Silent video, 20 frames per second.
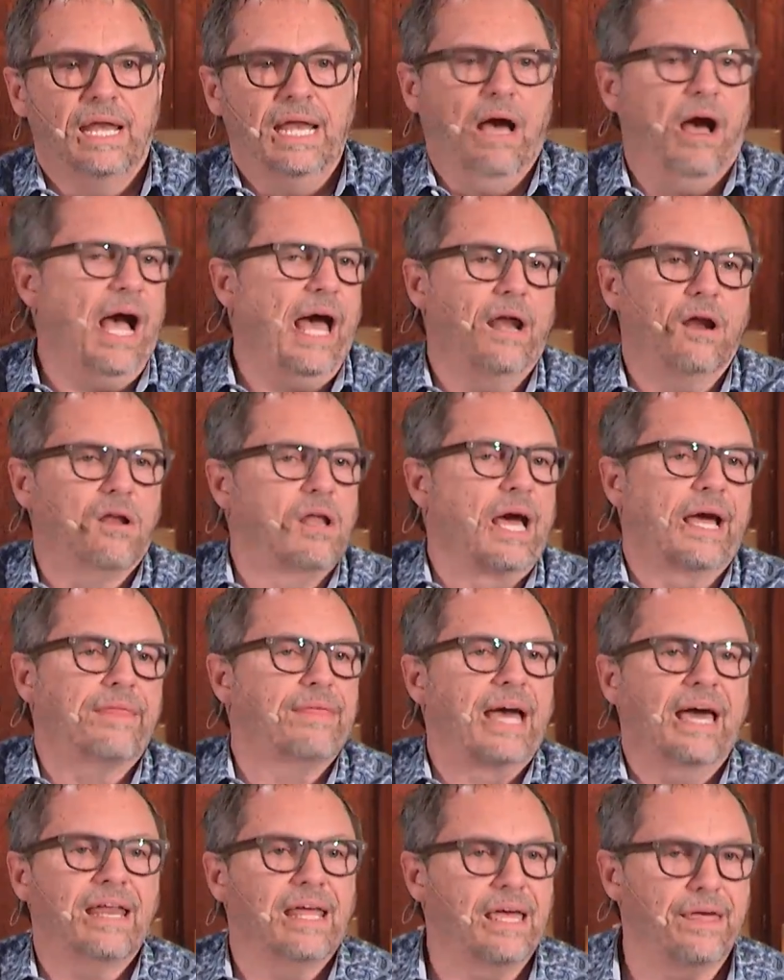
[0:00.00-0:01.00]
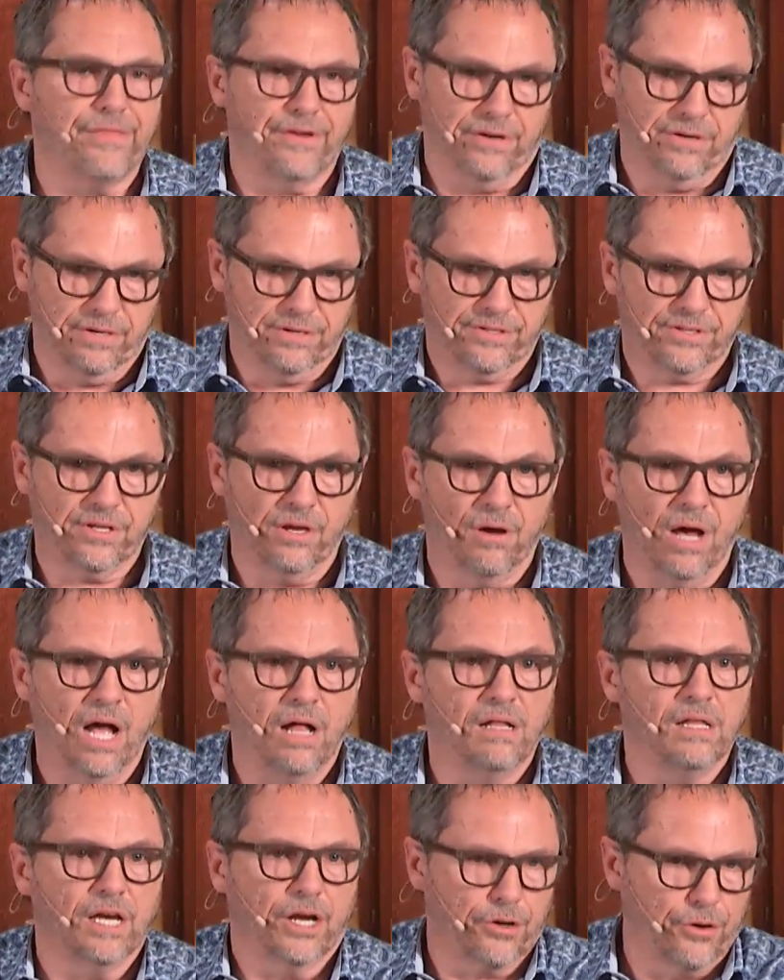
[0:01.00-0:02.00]
Now, I don't like that either, so
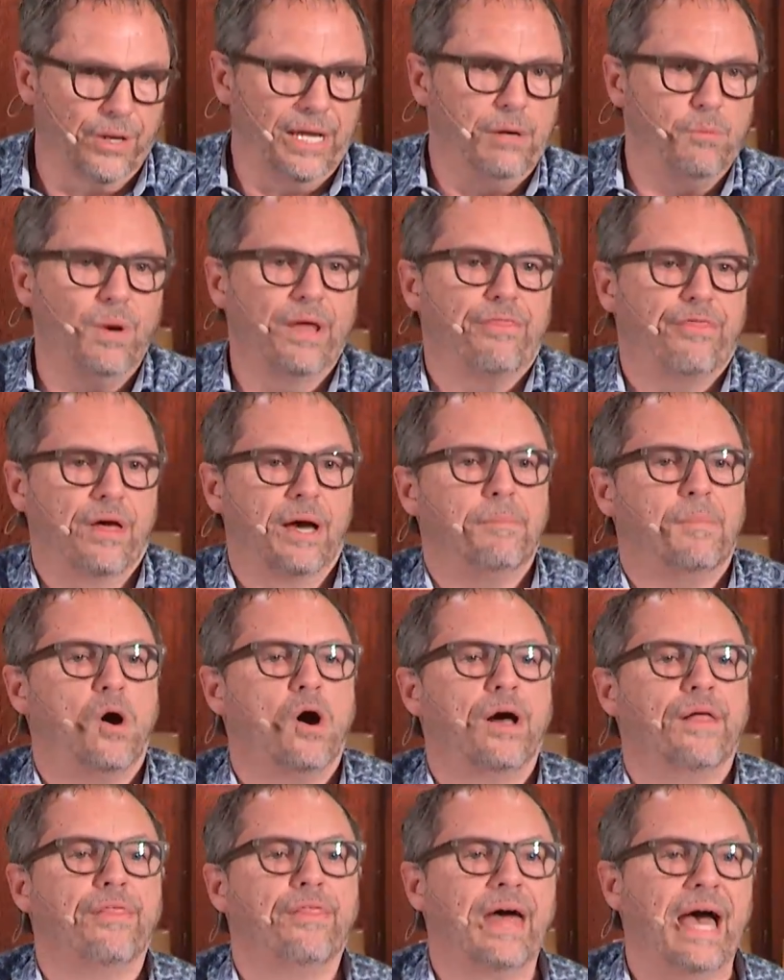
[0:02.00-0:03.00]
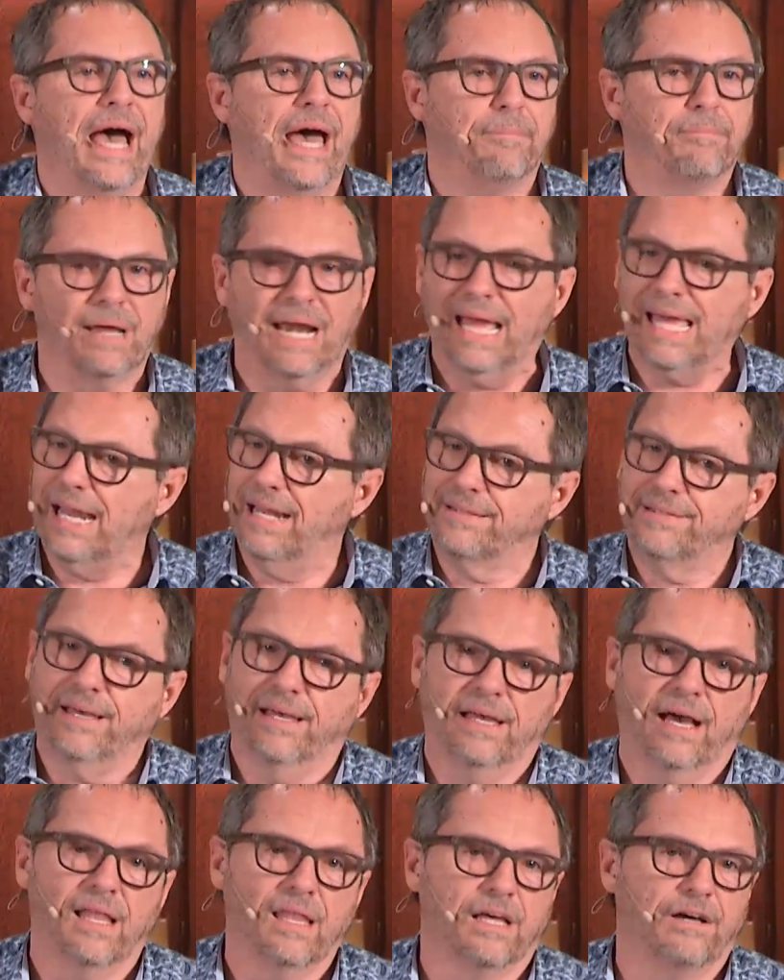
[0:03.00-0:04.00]
I'll agree with them on that, but I got to
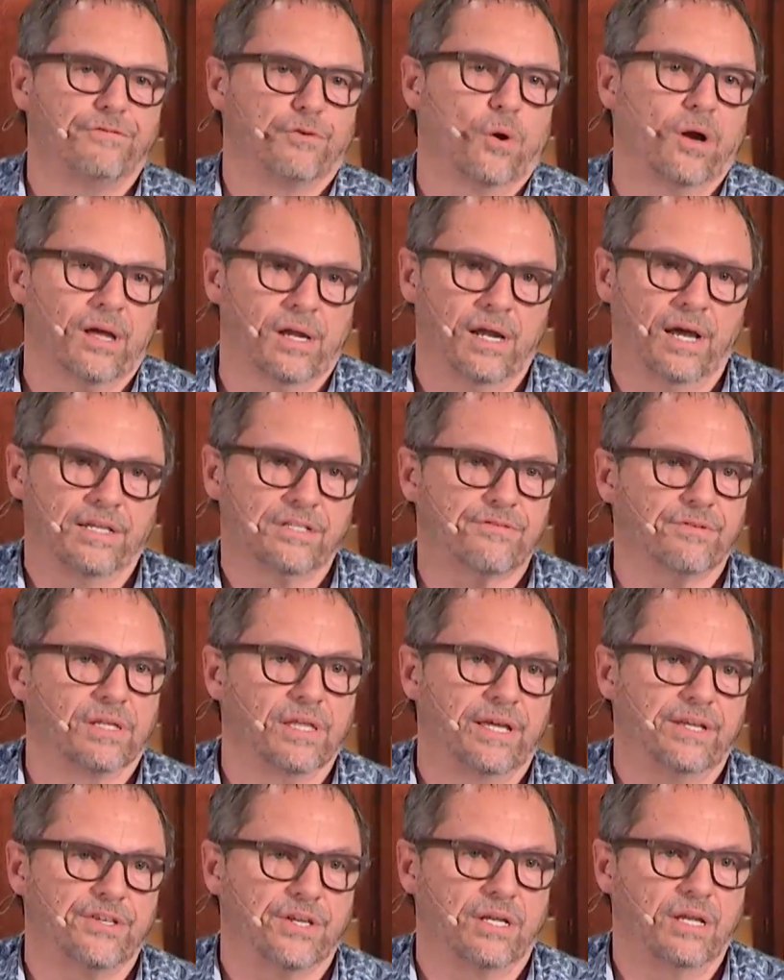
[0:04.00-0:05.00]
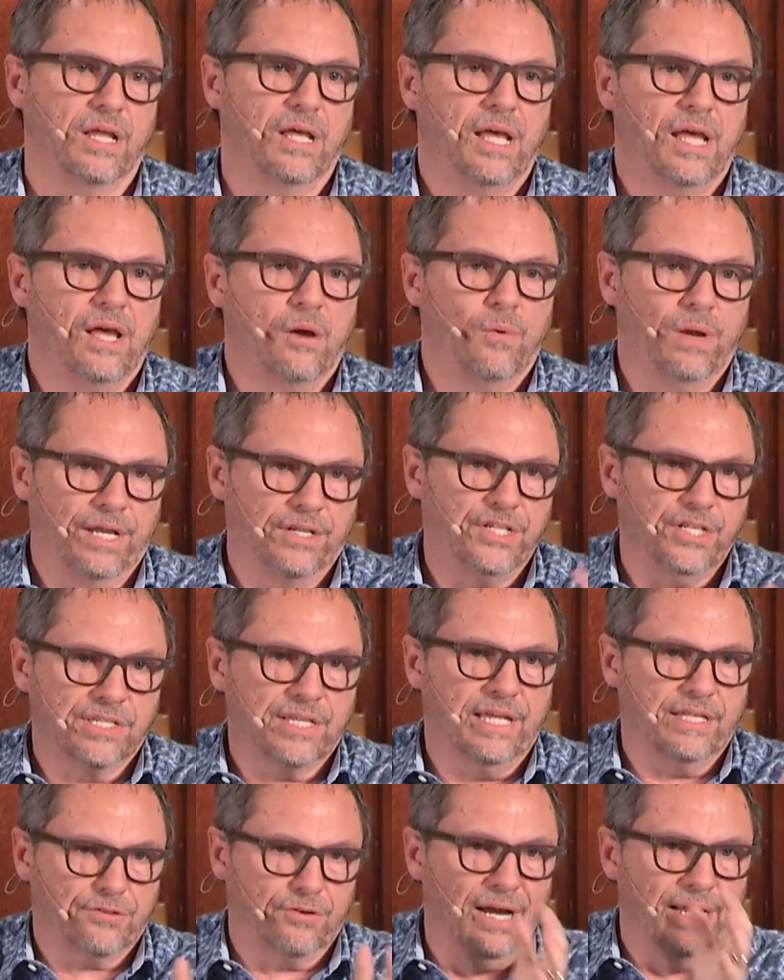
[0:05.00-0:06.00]
tell you, I love organized religion when it
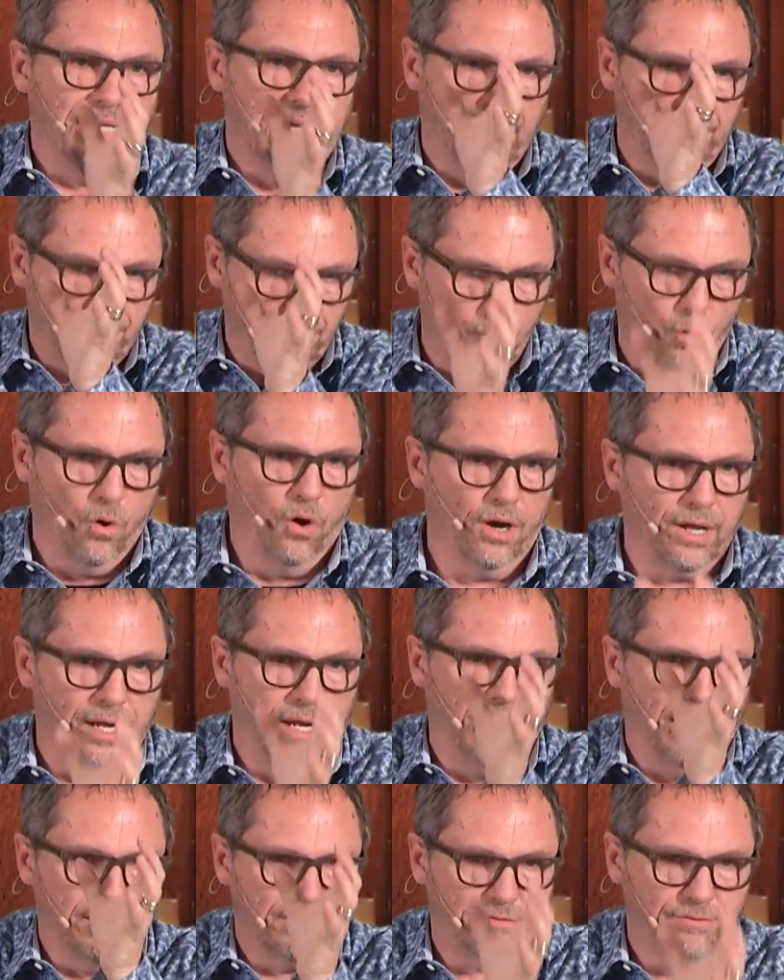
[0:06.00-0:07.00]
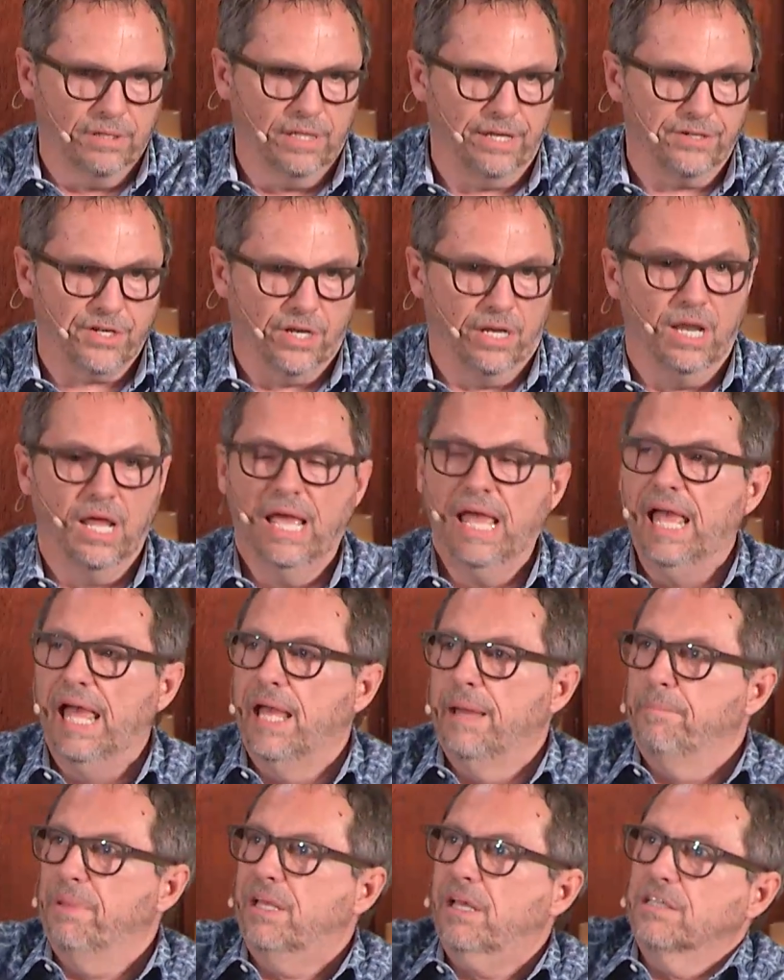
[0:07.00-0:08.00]
just gets right down to organized religion.
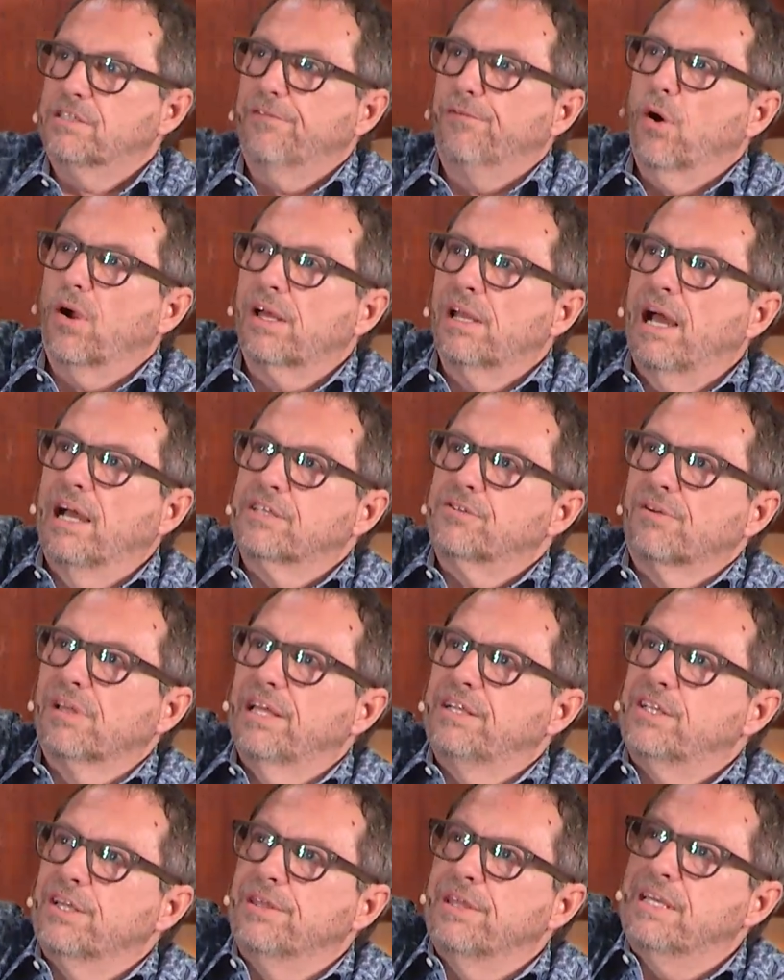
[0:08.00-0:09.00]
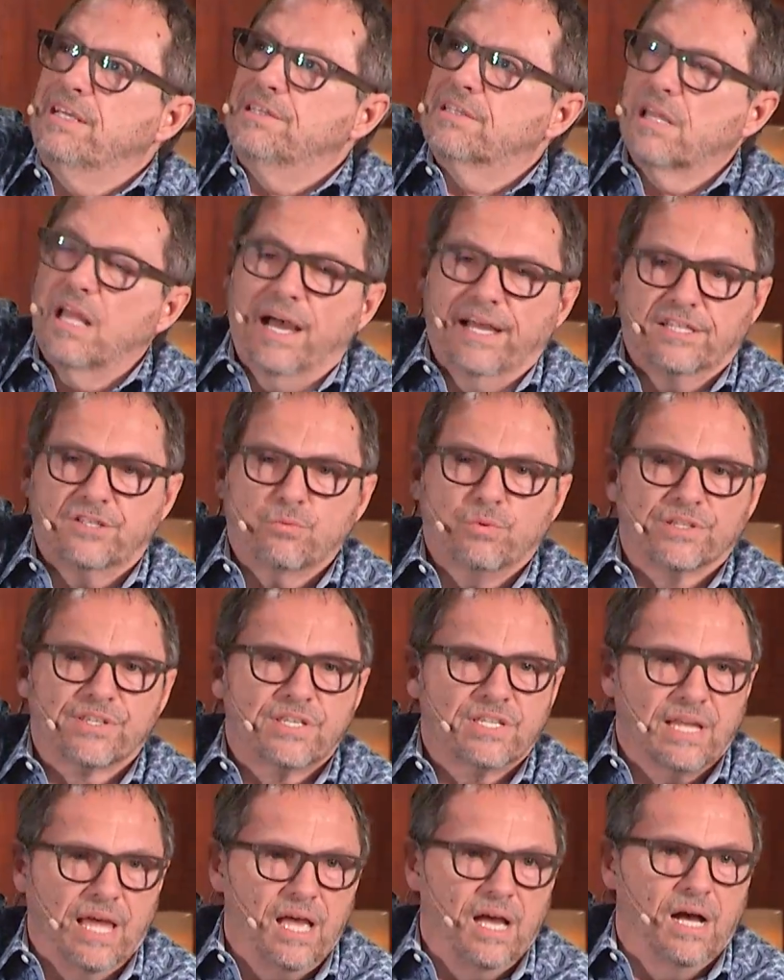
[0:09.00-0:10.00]
Because of organized religion, these lights will
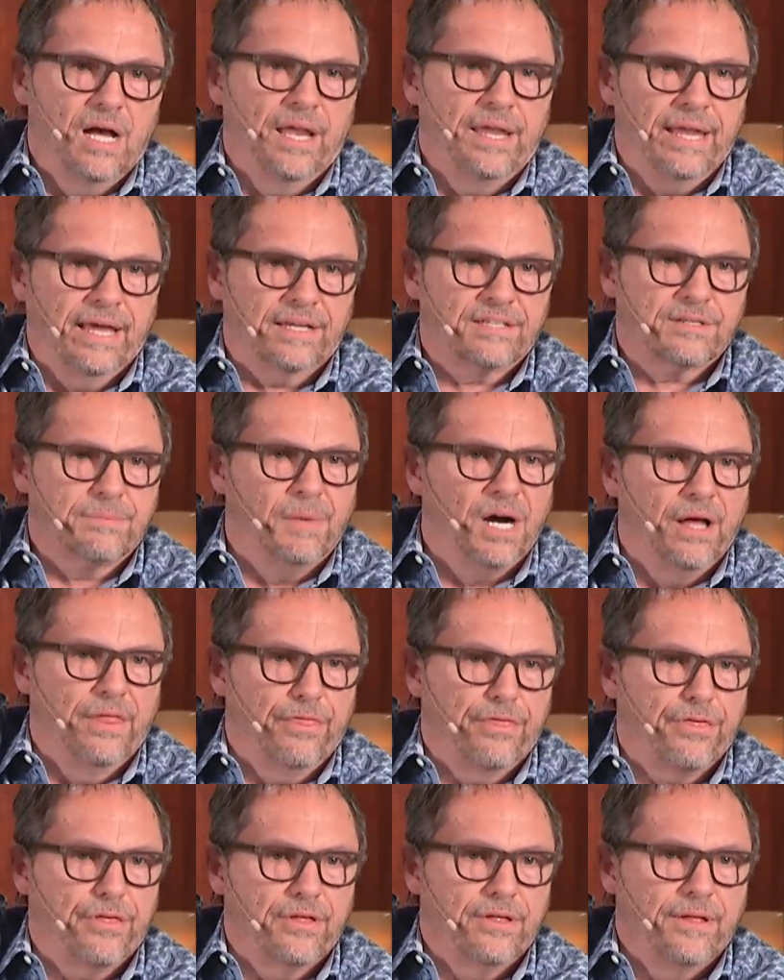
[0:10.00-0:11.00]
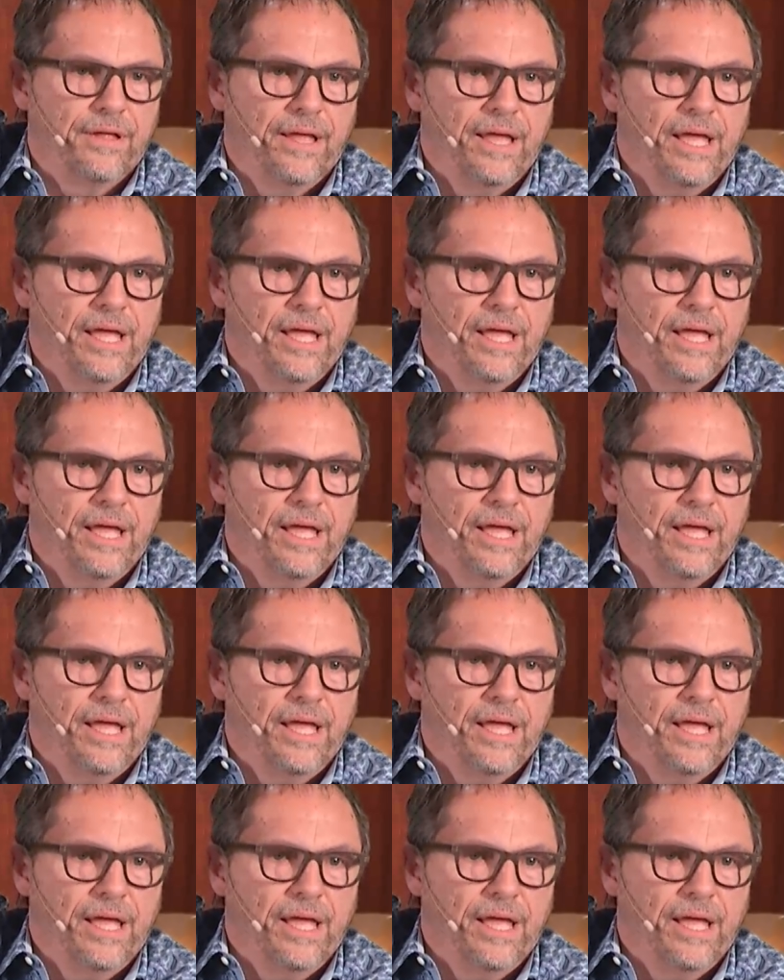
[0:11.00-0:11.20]
stay on next month.